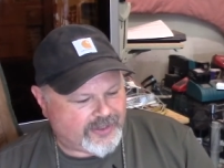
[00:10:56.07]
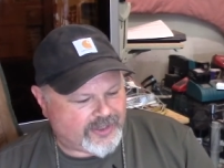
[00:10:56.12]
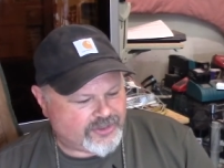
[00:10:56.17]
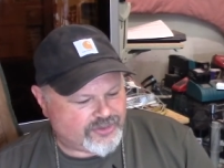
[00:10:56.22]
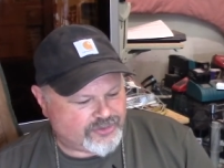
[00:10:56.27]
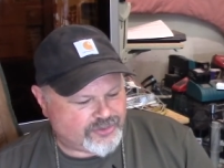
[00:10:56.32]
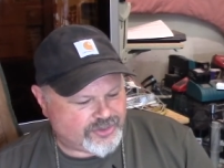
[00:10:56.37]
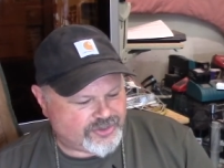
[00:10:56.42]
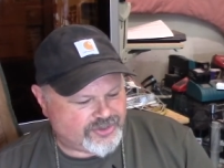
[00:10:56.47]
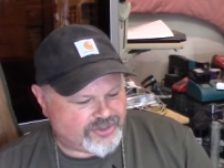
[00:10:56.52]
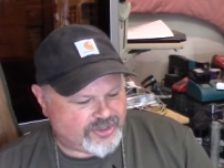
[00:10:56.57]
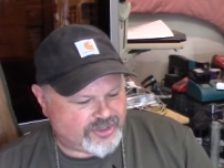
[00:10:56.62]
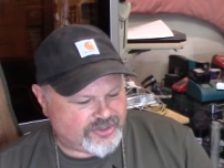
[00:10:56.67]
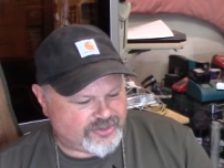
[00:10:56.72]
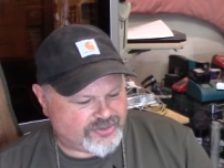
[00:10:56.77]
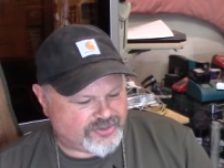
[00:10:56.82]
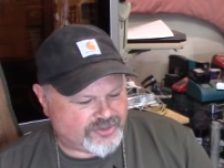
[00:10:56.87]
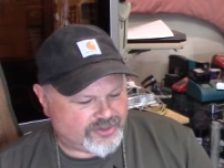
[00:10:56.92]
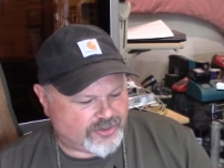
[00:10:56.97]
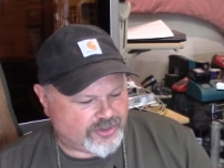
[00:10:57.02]
construction on
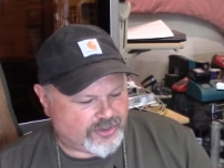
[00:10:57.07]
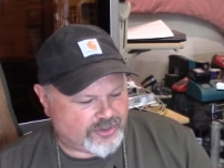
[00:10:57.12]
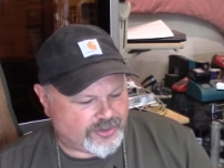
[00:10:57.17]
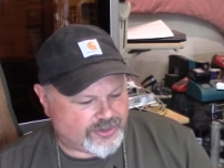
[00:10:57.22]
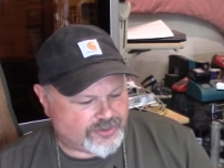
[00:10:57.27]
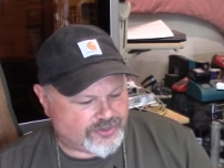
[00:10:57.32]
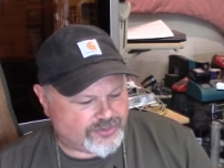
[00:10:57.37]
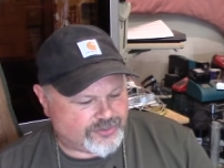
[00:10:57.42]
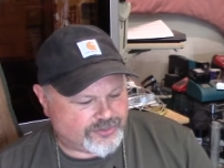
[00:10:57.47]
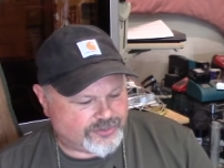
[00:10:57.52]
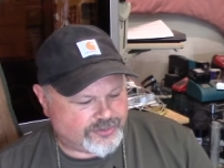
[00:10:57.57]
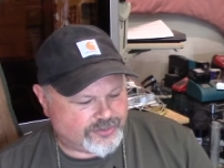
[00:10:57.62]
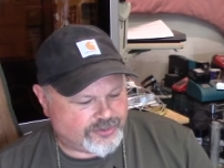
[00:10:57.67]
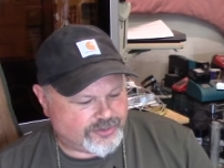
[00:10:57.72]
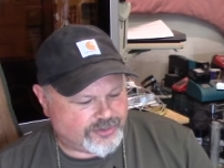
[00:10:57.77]
the cigar is